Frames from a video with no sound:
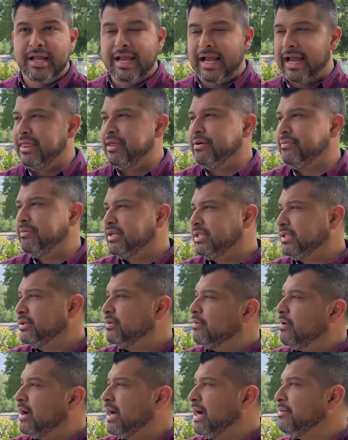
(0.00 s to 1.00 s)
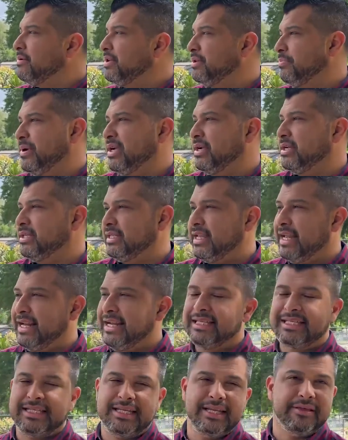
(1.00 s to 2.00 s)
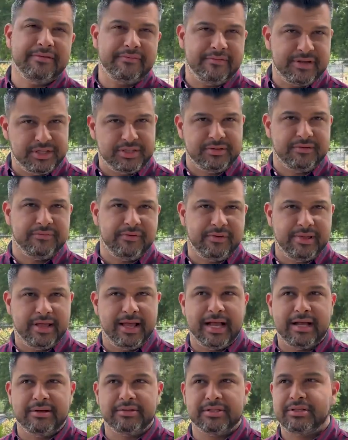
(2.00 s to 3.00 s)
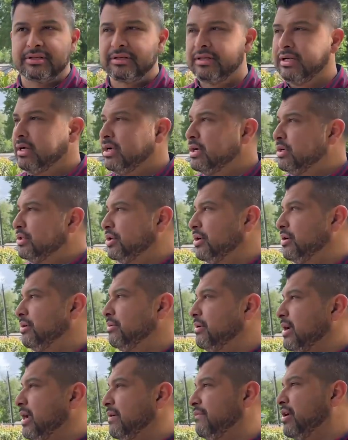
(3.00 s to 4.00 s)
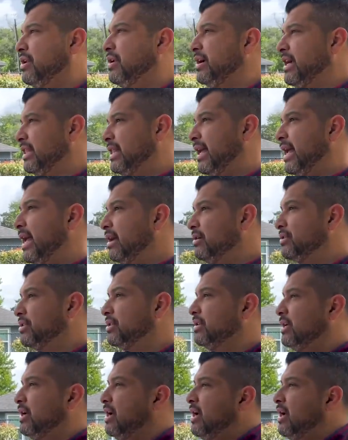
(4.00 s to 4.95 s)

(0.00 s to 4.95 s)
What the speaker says: and the reason why was because they didn't see the vision for the house. So if you look at the house,